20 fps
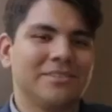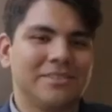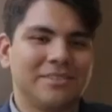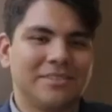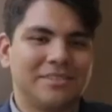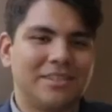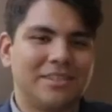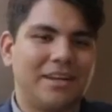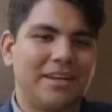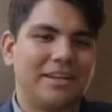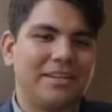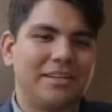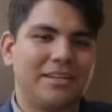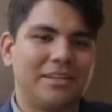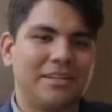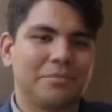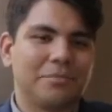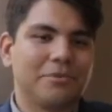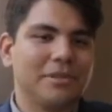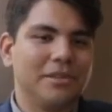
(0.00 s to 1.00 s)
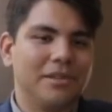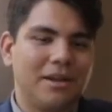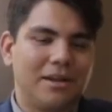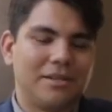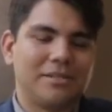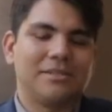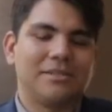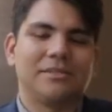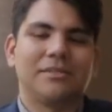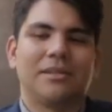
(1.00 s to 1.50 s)
Society, the Pre
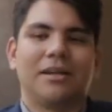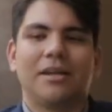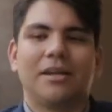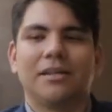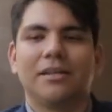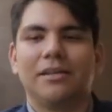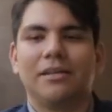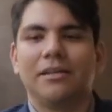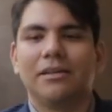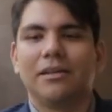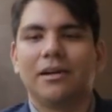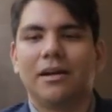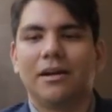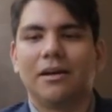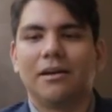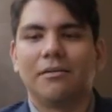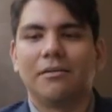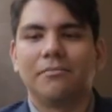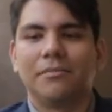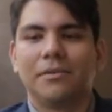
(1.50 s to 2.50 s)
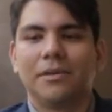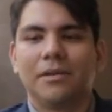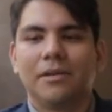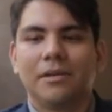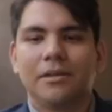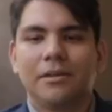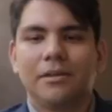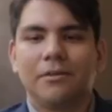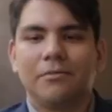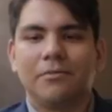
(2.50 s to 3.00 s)
Law Society, um,
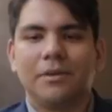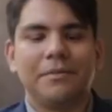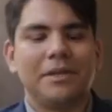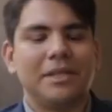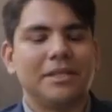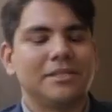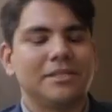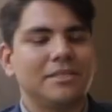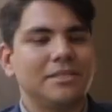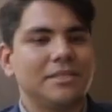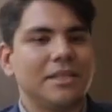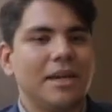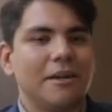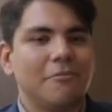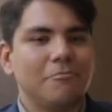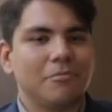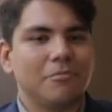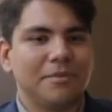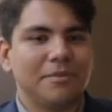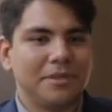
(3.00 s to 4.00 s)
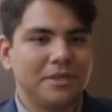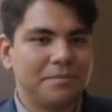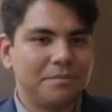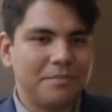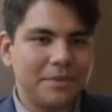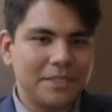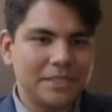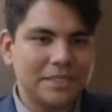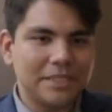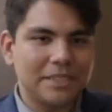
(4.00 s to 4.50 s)
women in STEM, women in
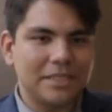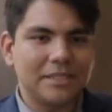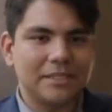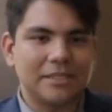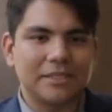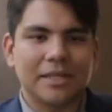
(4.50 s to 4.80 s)
business.